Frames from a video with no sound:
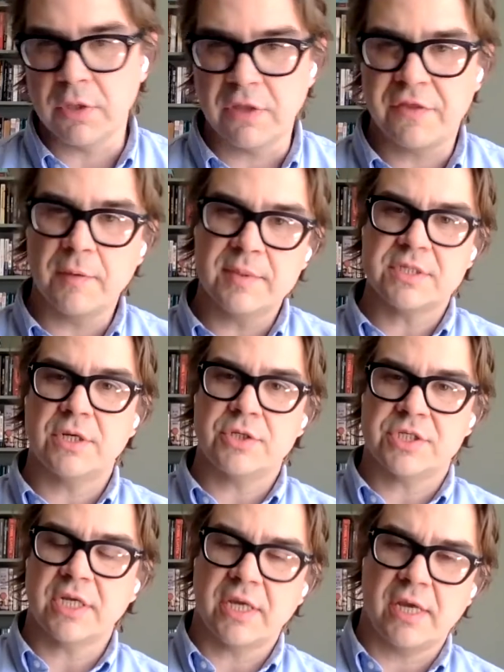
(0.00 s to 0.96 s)
lithium is an
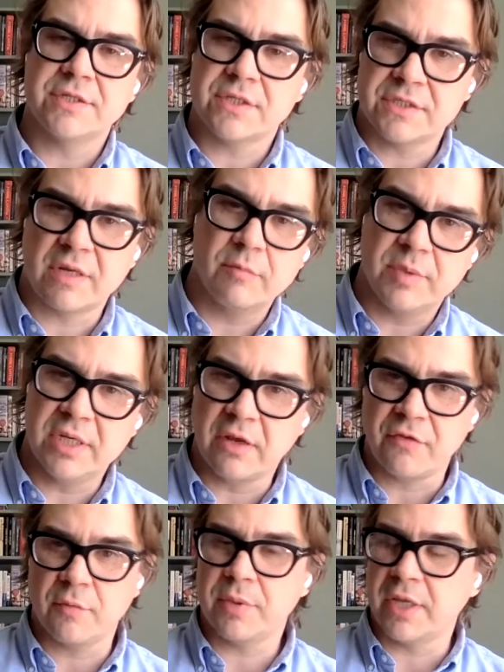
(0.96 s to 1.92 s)
interesting case because that would be
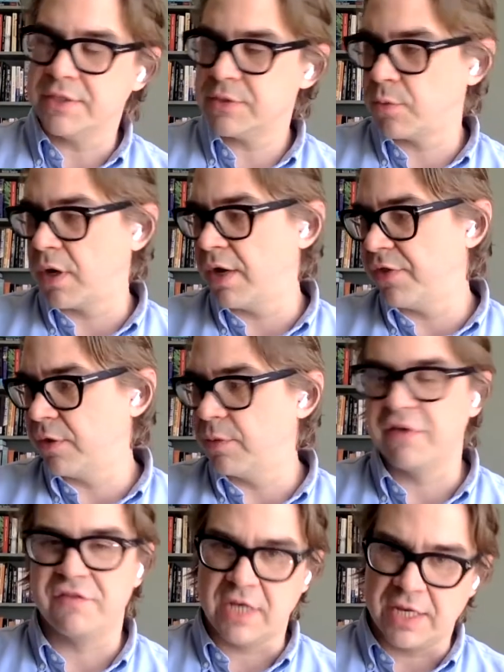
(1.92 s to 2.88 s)
another place where I think we
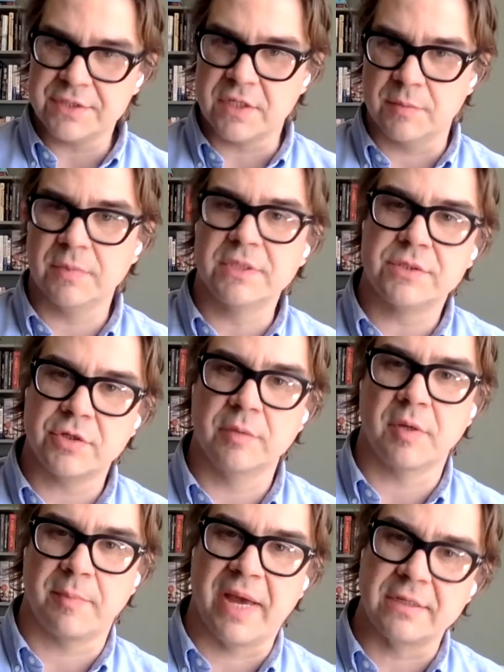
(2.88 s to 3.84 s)
have nascent midstream
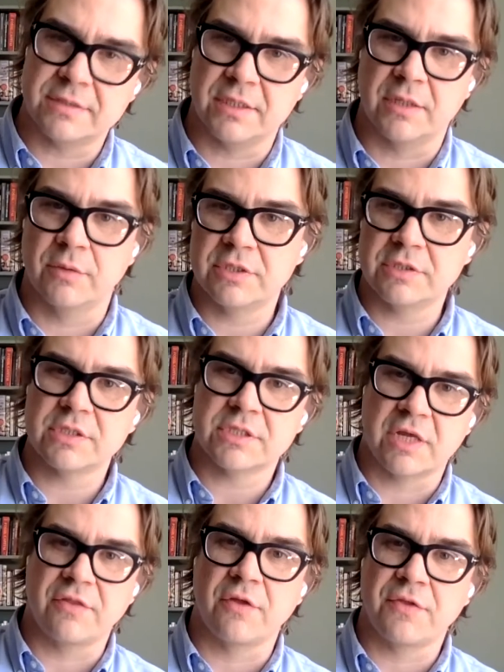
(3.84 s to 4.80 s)
capacity, which is to
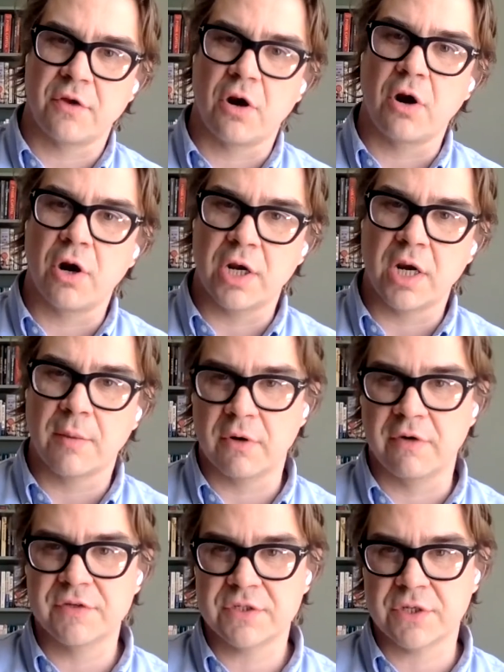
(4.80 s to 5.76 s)
say that there are a number
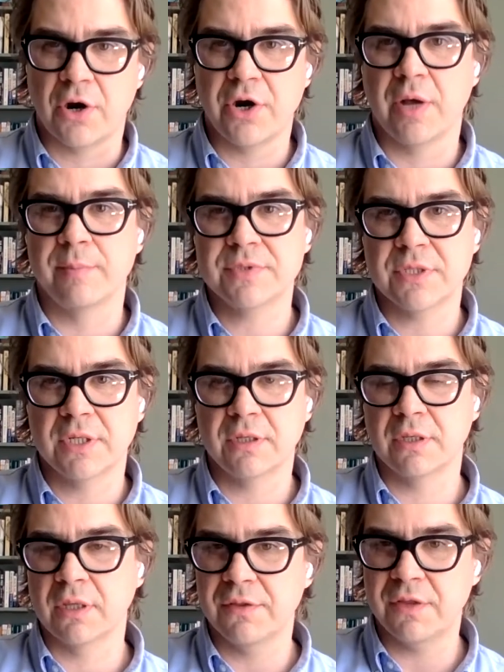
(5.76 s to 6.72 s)
of startups in
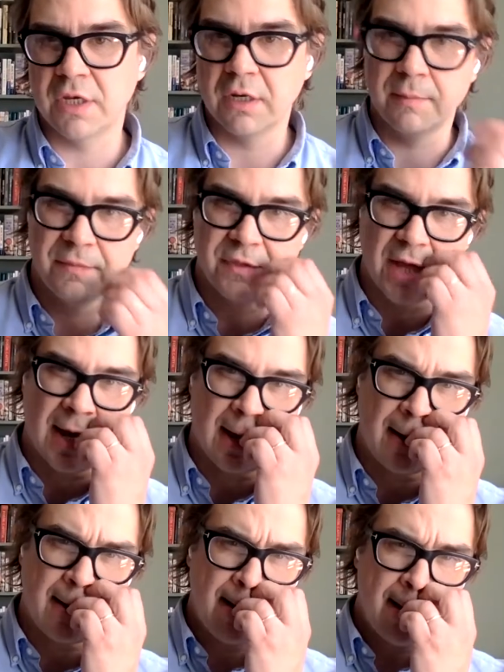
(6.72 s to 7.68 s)
lithium
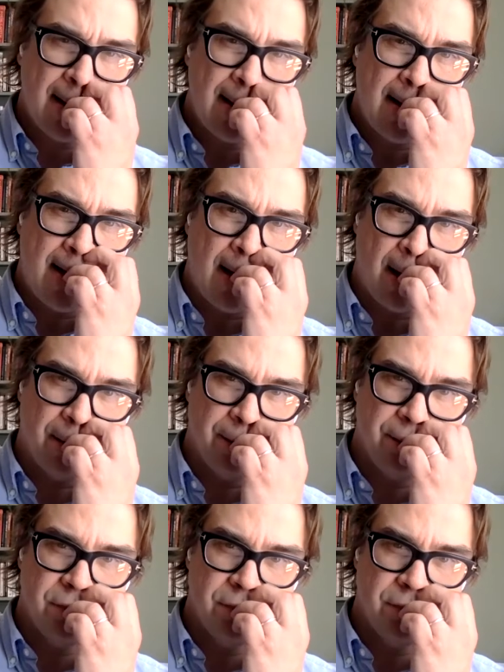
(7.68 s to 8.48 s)
that